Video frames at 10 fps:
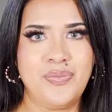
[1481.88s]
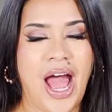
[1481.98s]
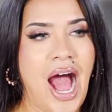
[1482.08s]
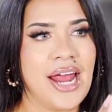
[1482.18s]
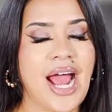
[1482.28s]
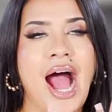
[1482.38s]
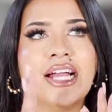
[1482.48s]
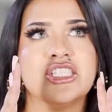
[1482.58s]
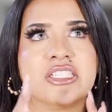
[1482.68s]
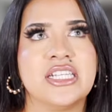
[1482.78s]

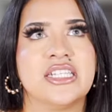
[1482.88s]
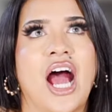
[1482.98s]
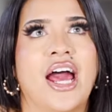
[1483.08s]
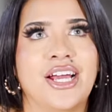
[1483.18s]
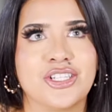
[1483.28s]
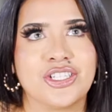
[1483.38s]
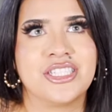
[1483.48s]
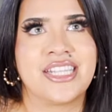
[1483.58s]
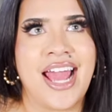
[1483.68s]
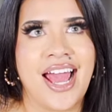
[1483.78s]
I just did not
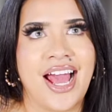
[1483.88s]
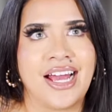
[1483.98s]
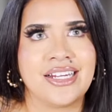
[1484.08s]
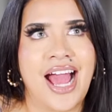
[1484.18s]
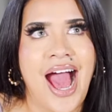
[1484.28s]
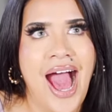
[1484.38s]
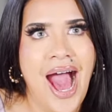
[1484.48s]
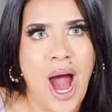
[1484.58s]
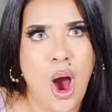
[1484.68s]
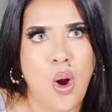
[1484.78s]
understand
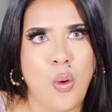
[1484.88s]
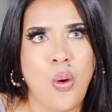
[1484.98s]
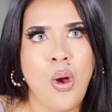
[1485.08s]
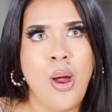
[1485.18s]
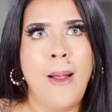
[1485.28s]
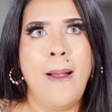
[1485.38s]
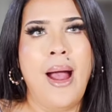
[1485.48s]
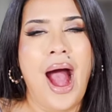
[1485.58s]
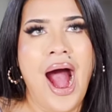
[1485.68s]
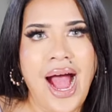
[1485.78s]
how
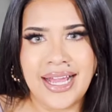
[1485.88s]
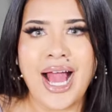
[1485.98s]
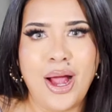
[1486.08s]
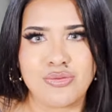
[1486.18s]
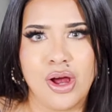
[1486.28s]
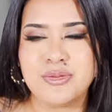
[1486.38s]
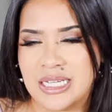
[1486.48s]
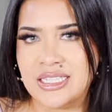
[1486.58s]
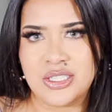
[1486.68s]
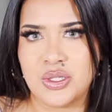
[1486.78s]
I got roped
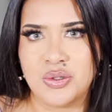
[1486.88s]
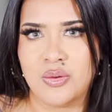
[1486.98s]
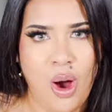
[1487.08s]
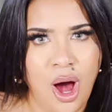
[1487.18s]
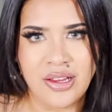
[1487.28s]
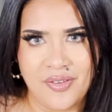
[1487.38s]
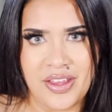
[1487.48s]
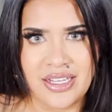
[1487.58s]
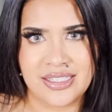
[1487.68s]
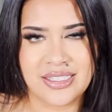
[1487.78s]
into all of
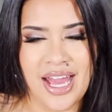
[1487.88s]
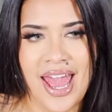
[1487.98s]
this.